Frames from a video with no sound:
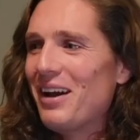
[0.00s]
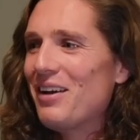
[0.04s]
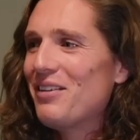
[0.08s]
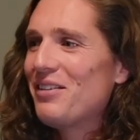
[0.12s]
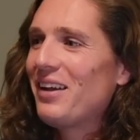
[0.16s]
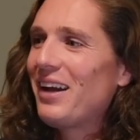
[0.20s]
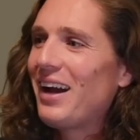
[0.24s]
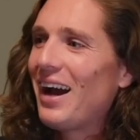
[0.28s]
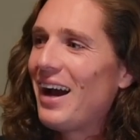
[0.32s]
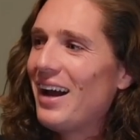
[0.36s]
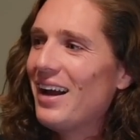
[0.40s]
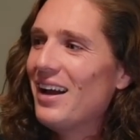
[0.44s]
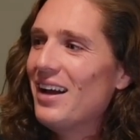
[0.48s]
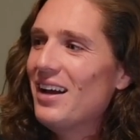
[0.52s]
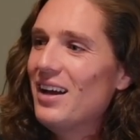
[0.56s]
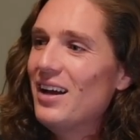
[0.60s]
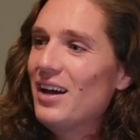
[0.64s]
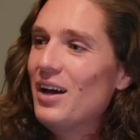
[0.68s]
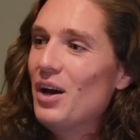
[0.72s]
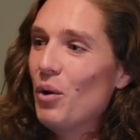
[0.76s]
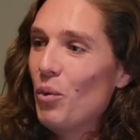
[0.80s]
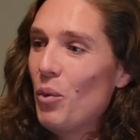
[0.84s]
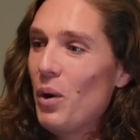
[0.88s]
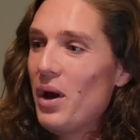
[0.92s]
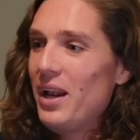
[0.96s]
And I think I
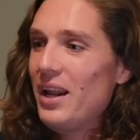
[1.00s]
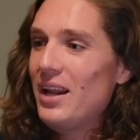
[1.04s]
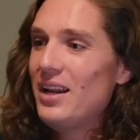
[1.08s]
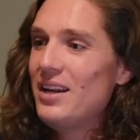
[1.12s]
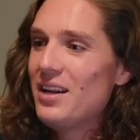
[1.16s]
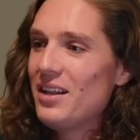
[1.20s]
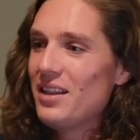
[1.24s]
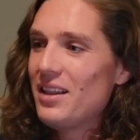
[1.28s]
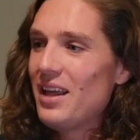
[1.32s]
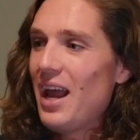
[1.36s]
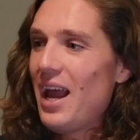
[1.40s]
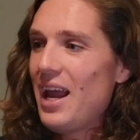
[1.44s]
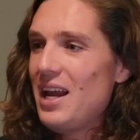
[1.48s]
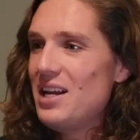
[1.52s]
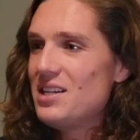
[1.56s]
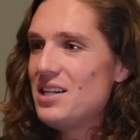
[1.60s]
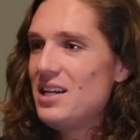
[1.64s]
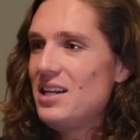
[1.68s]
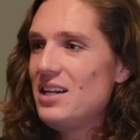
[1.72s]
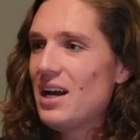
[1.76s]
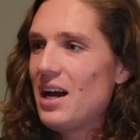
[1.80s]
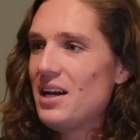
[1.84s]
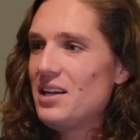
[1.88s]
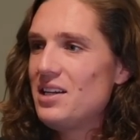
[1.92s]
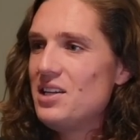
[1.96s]
went into the
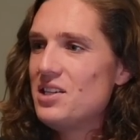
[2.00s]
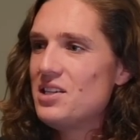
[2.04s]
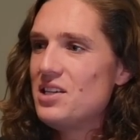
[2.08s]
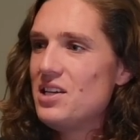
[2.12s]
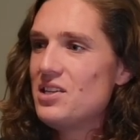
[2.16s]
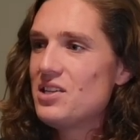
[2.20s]
eighteen nineteen